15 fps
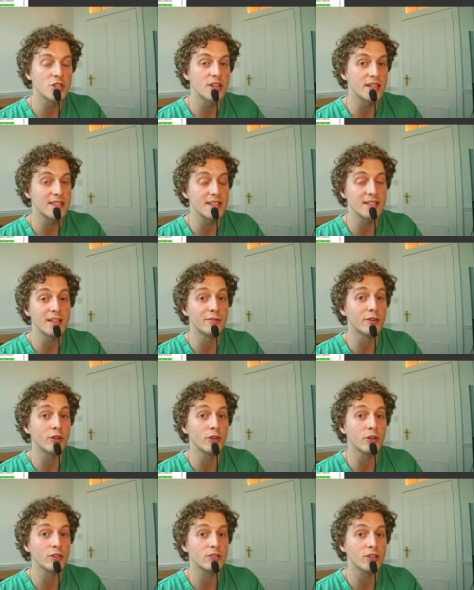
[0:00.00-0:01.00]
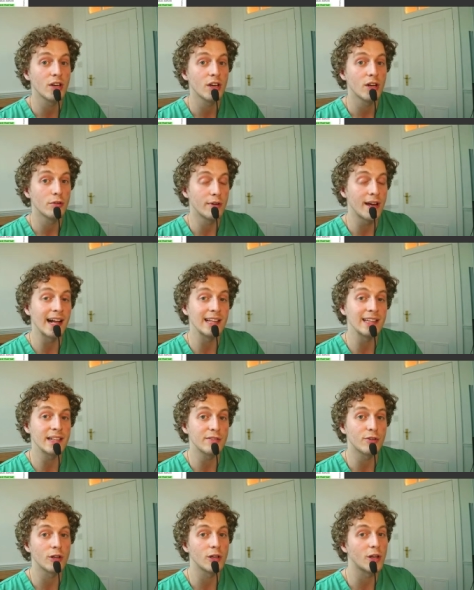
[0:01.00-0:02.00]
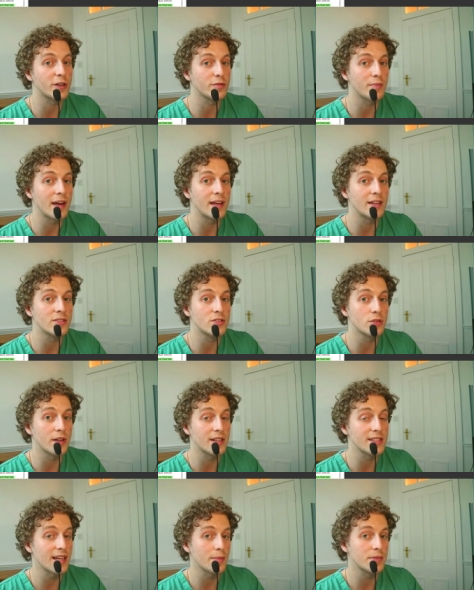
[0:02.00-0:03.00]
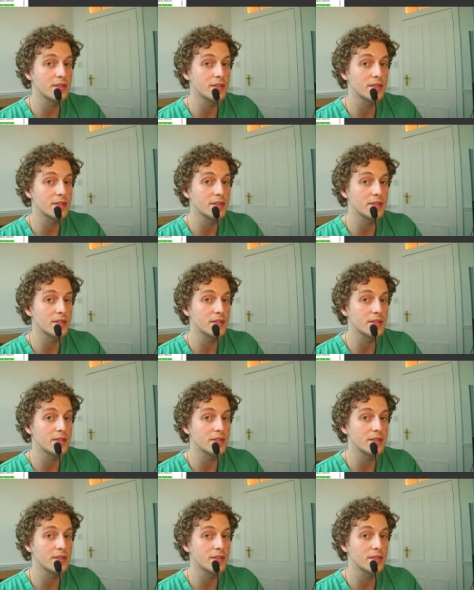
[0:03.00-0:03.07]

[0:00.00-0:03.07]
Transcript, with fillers: That's a difficult reality for a lot of men to accept.